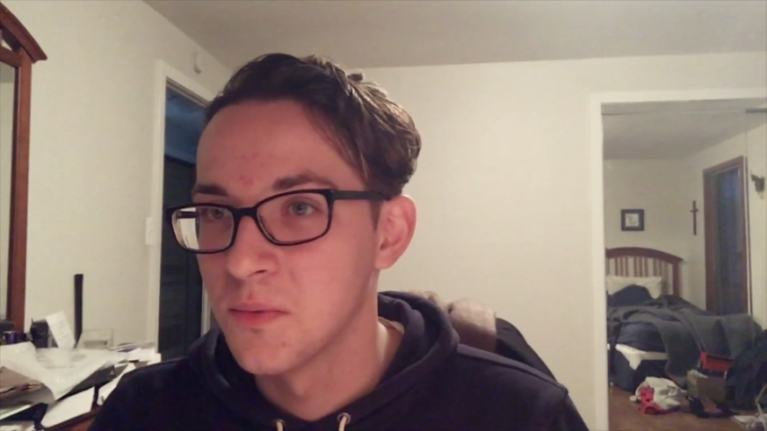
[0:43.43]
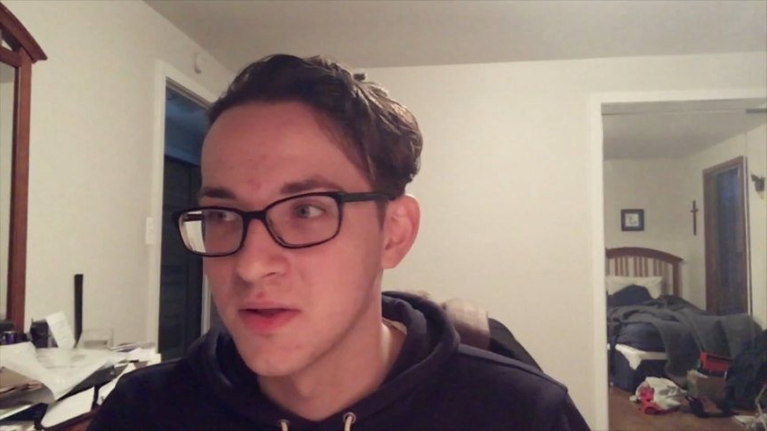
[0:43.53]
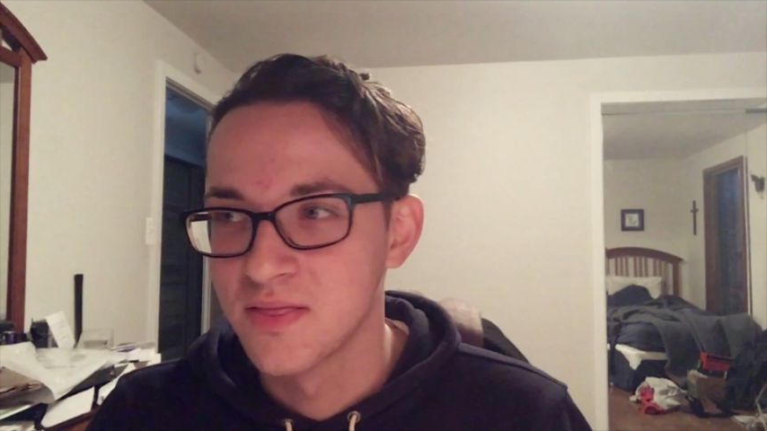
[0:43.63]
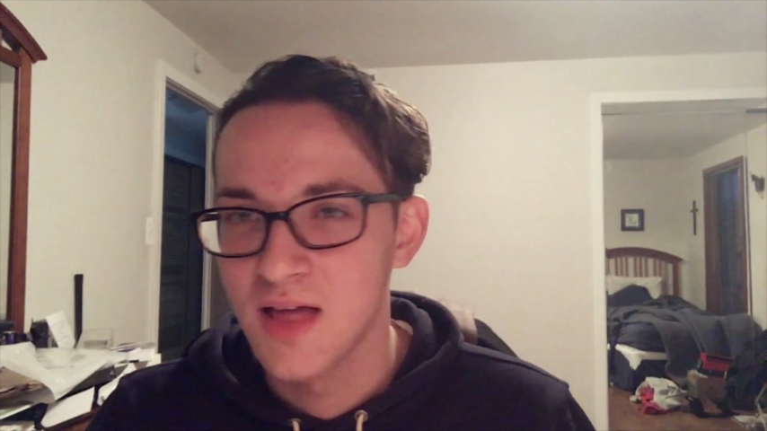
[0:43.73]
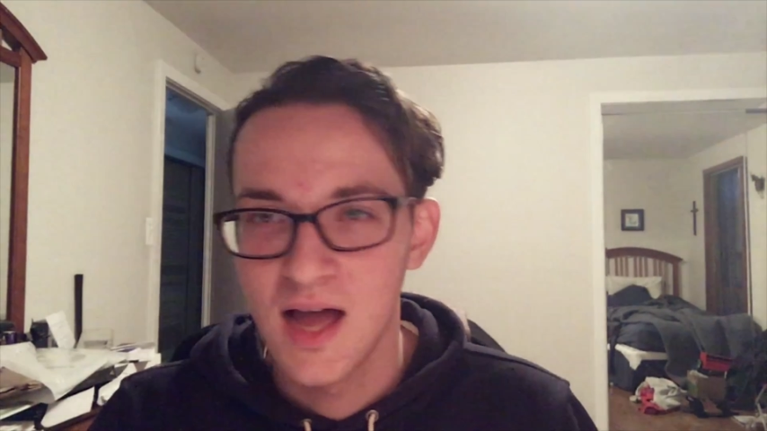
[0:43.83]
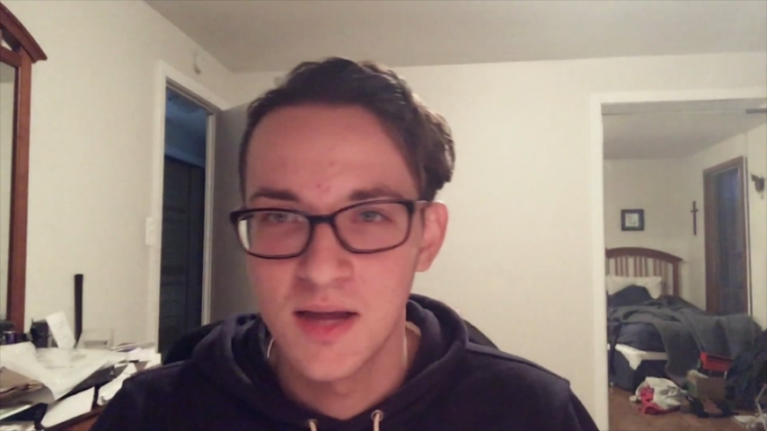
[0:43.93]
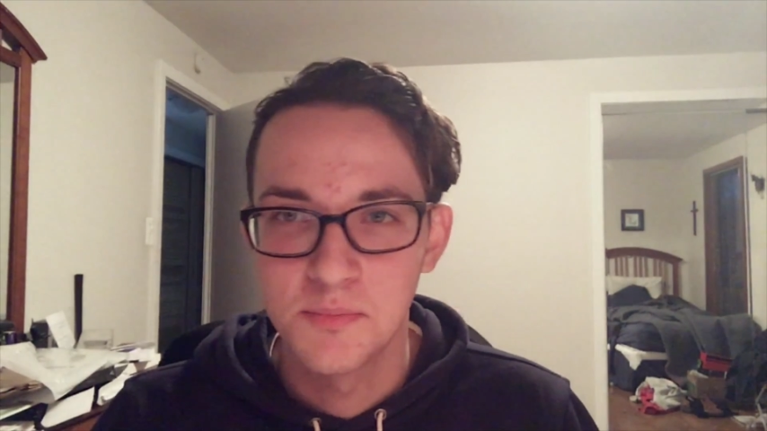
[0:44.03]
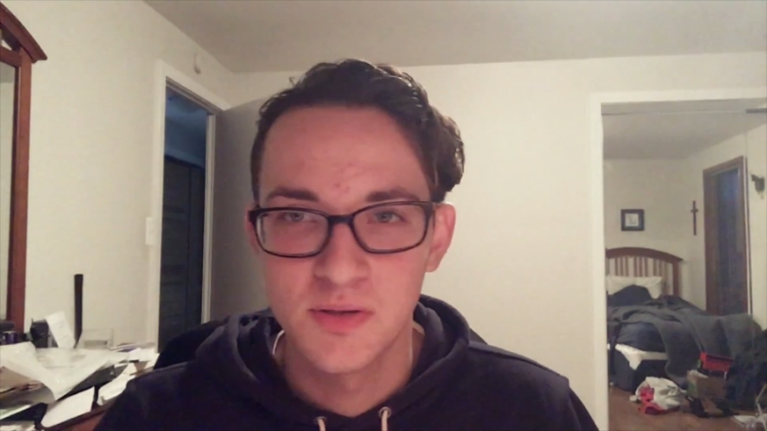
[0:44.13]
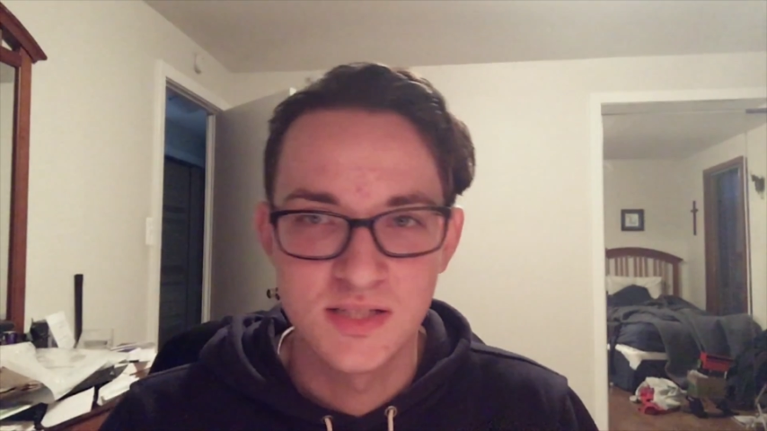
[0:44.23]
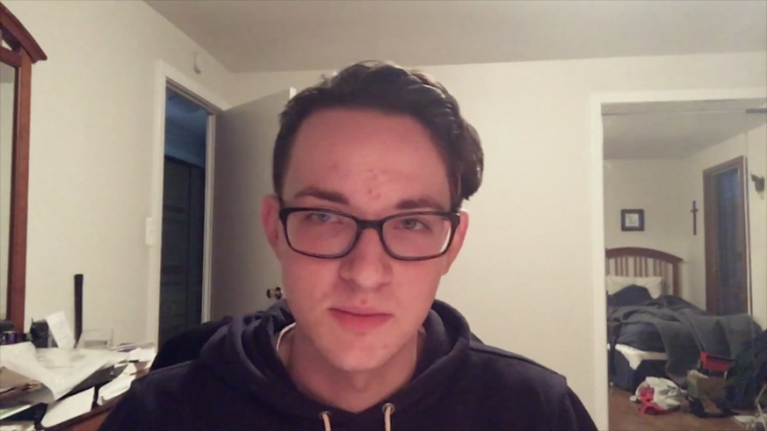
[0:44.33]
with
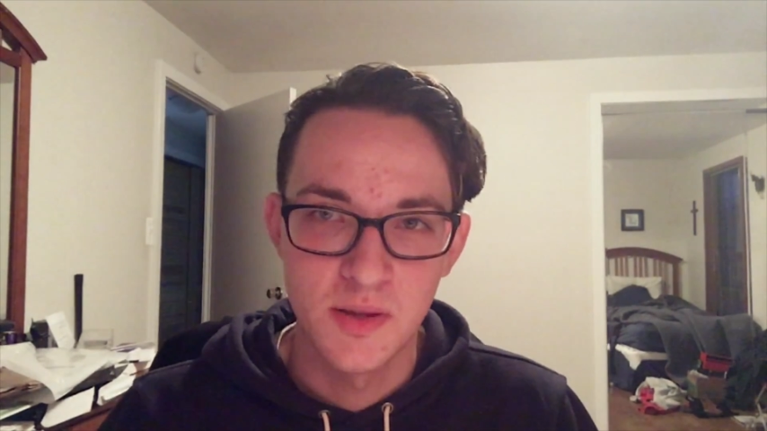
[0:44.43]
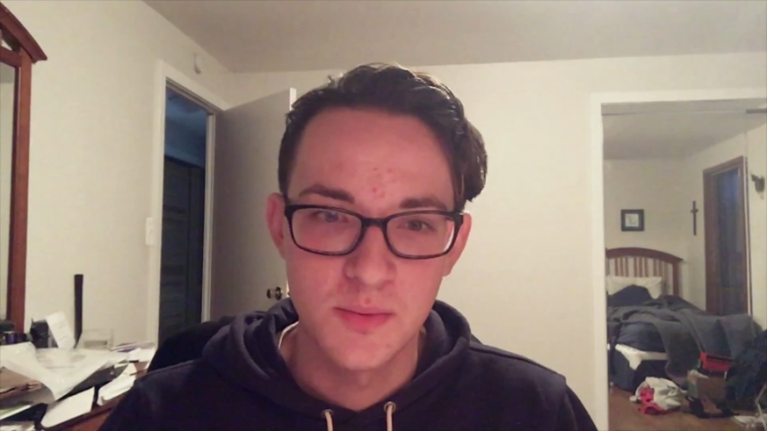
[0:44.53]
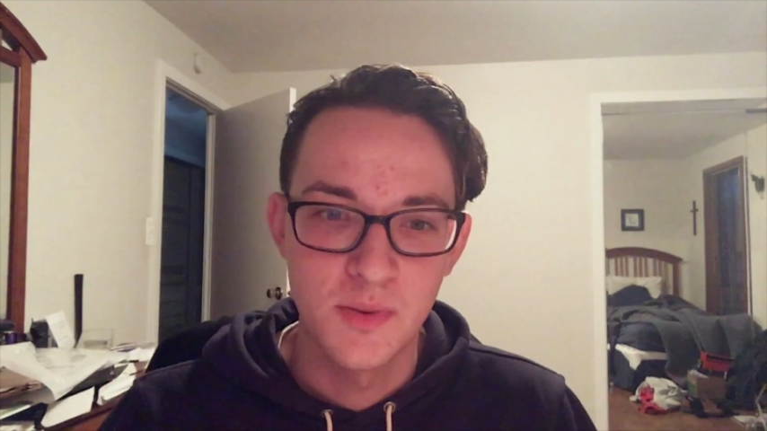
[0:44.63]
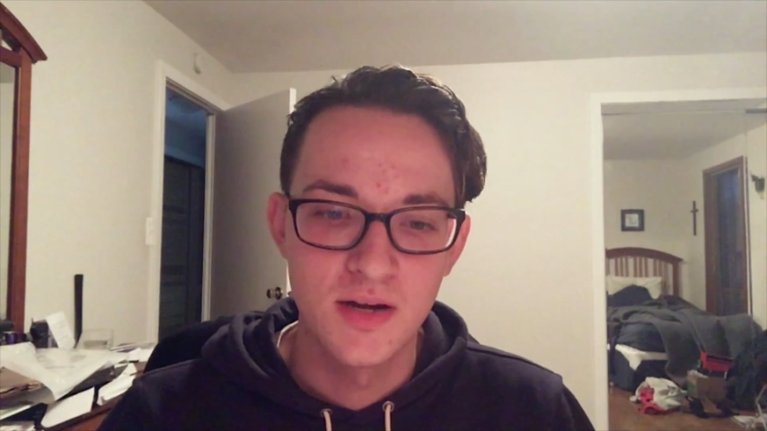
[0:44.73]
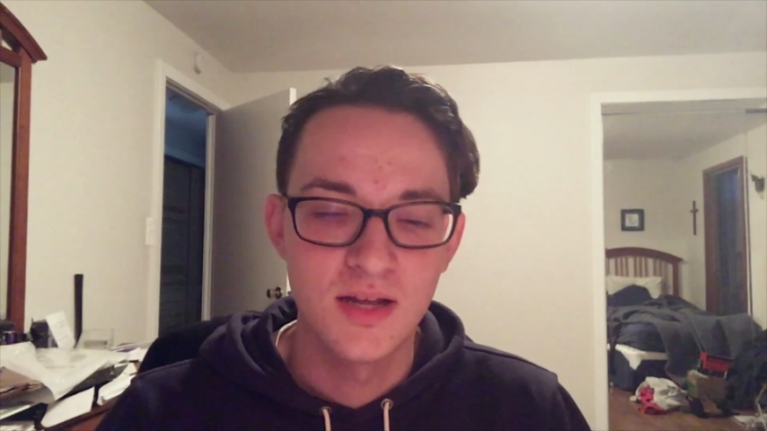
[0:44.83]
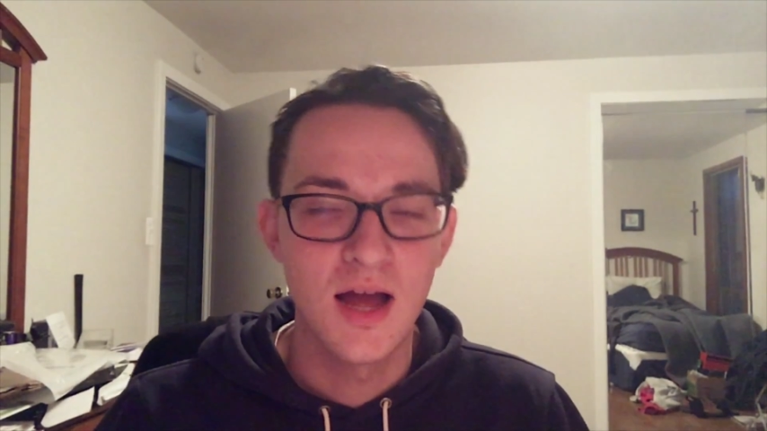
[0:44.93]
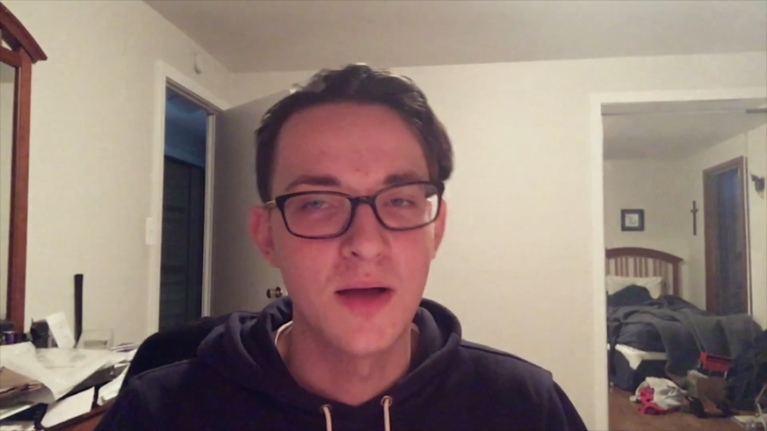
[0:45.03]
that, plus some other money,